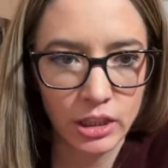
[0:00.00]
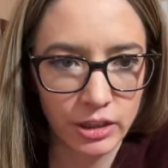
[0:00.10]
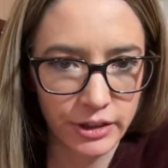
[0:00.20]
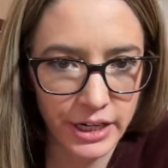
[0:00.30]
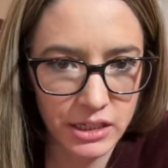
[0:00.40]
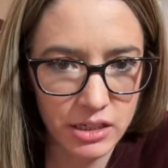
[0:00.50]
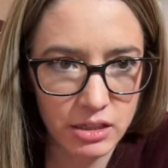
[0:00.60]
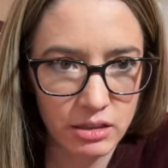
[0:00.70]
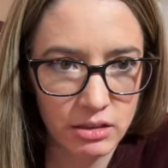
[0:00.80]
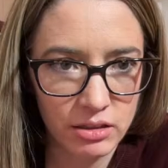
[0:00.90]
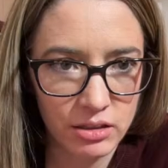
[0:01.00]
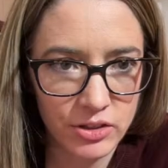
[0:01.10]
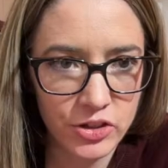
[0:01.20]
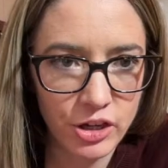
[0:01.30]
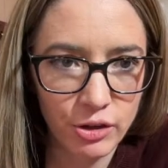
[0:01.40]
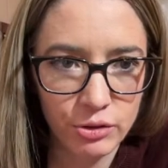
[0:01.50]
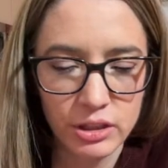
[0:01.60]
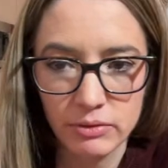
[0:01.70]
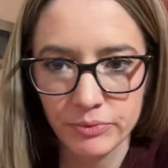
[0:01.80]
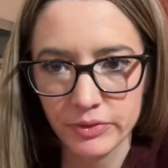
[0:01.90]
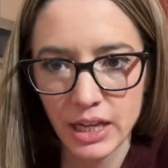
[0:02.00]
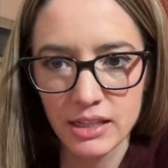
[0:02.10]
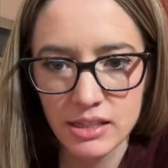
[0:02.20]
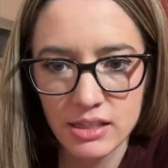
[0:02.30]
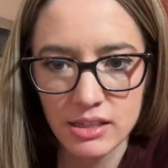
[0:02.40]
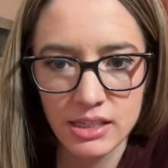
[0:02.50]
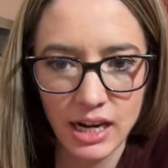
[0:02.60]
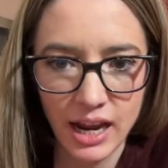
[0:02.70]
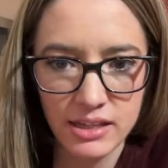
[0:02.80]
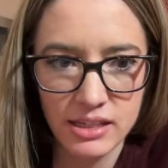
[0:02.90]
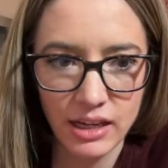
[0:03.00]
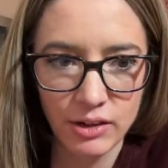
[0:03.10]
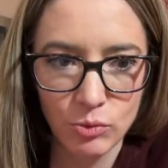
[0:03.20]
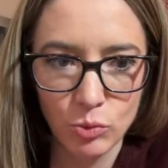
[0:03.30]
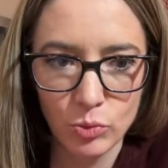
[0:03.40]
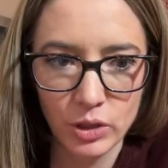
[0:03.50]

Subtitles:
all right. So that's SNAS and